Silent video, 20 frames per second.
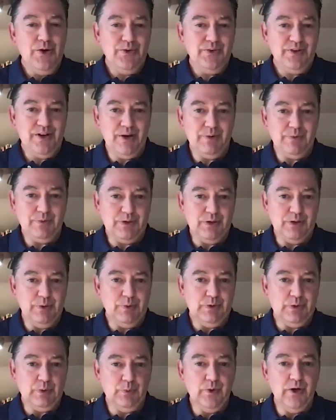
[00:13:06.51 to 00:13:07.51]

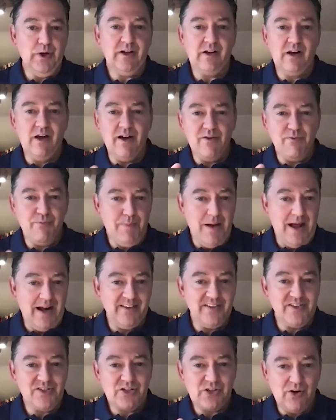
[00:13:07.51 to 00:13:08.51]
the work-life
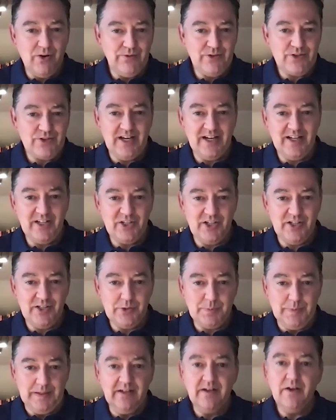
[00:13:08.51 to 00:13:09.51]
balance conversation has
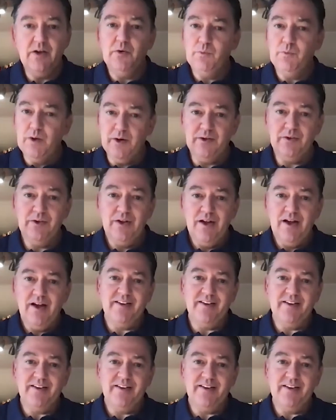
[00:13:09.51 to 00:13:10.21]
been, well,